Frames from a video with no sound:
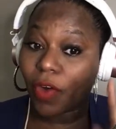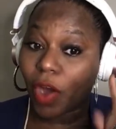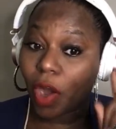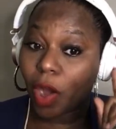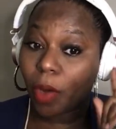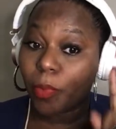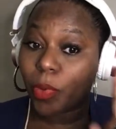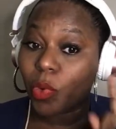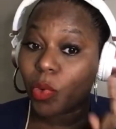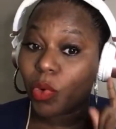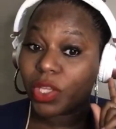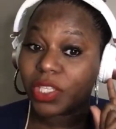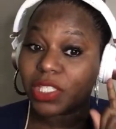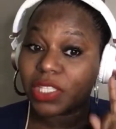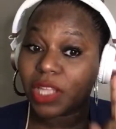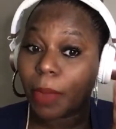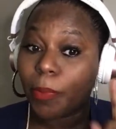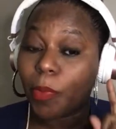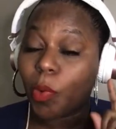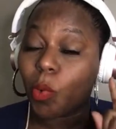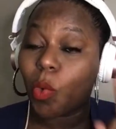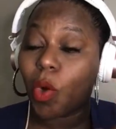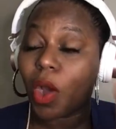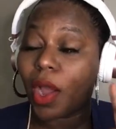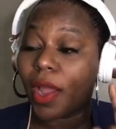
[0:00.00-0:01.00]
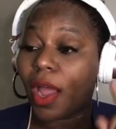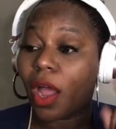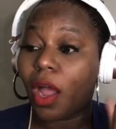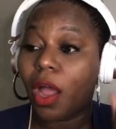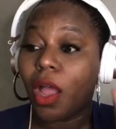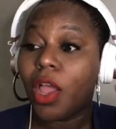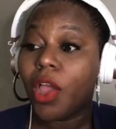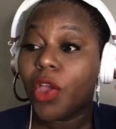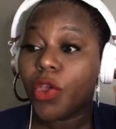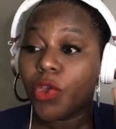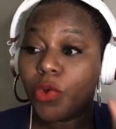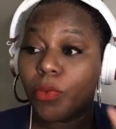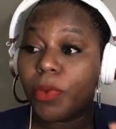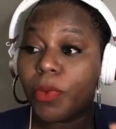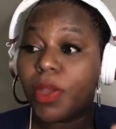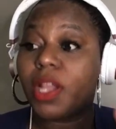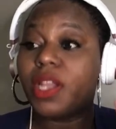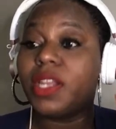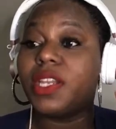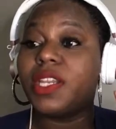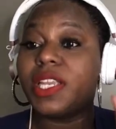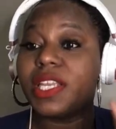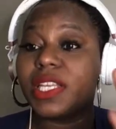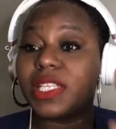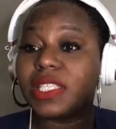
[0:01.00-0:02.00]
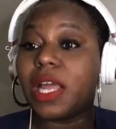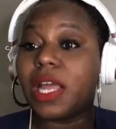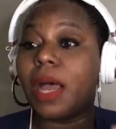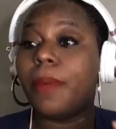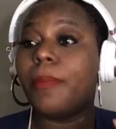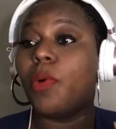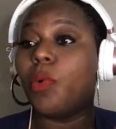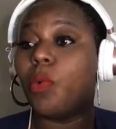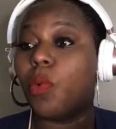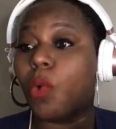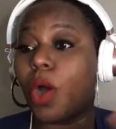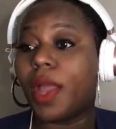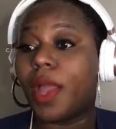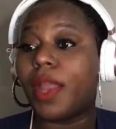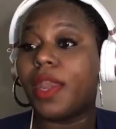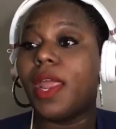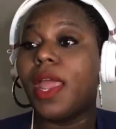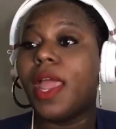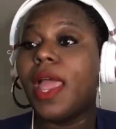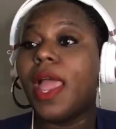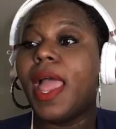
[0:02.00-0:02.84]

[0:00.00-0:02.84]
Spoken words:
Humble is number one. Humility is number one.